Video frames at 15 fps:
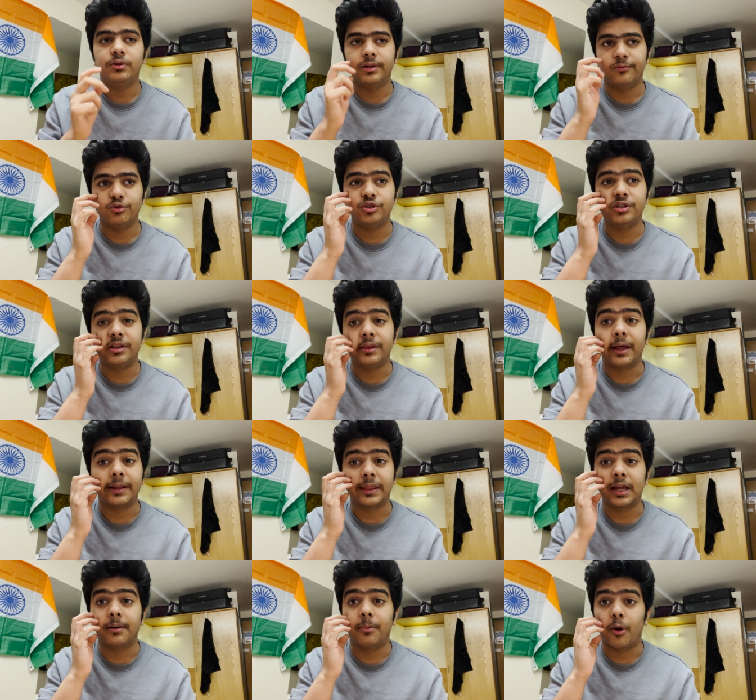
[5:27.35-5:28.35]
There was
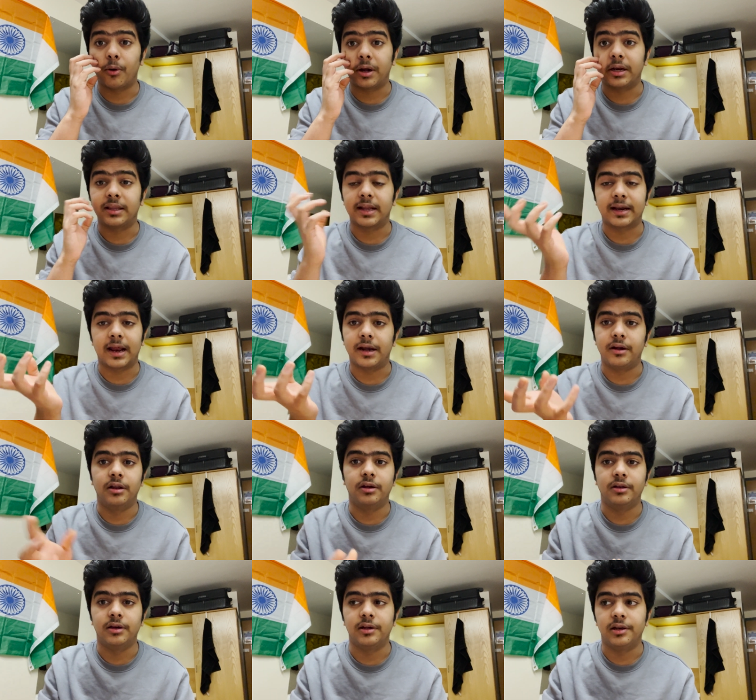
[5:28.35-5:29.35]
nothing about it that I had
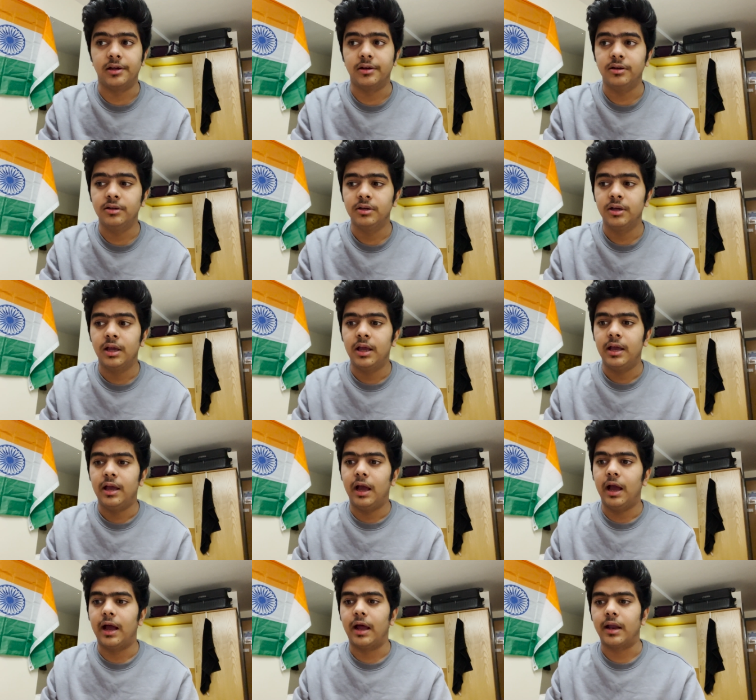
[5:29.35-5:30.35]
done earlier,
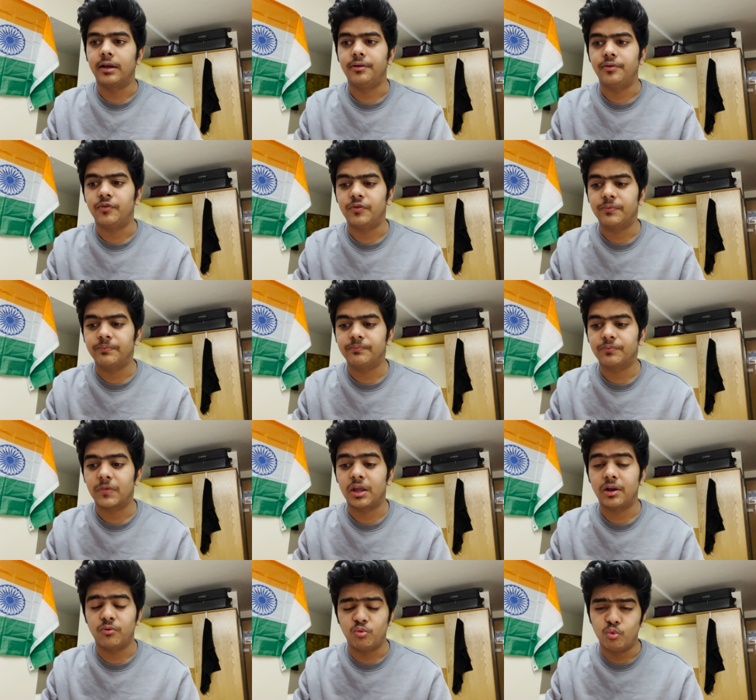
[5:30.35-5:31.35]
and
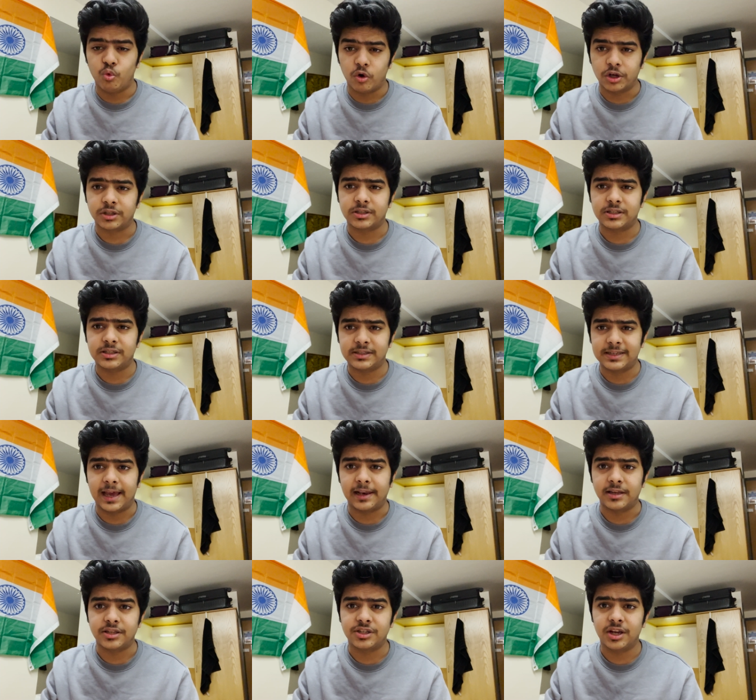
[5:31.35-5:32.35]
it was
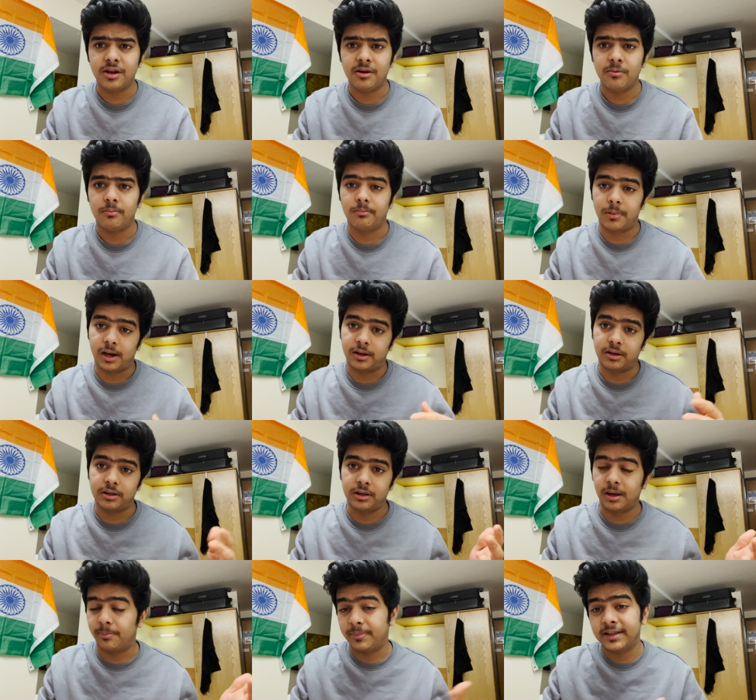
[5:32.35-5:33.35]
challenging, but
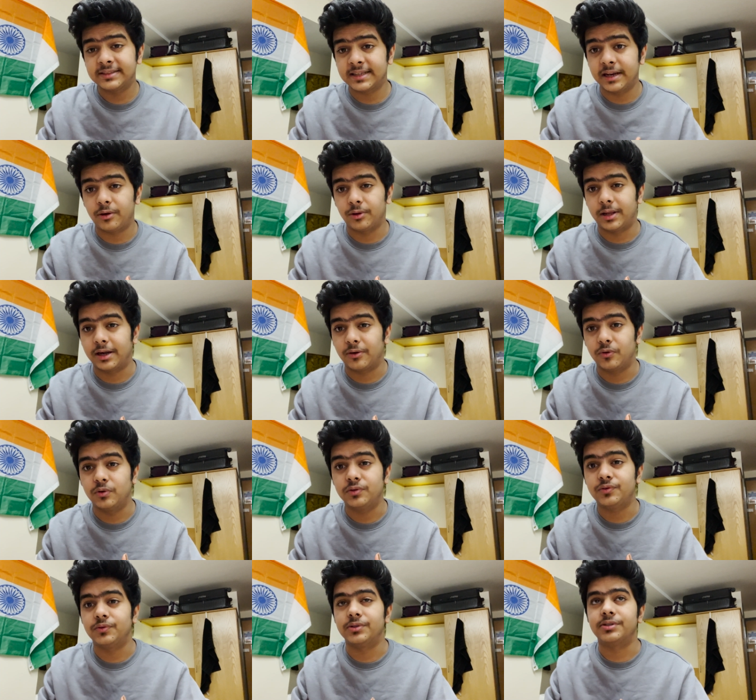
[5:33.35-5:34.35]
a plus side to that
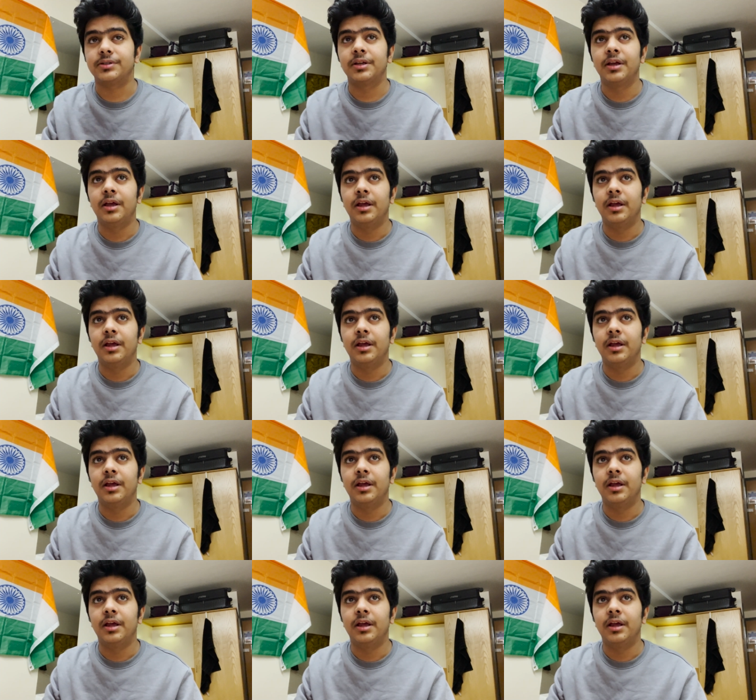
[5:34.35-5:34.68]
course was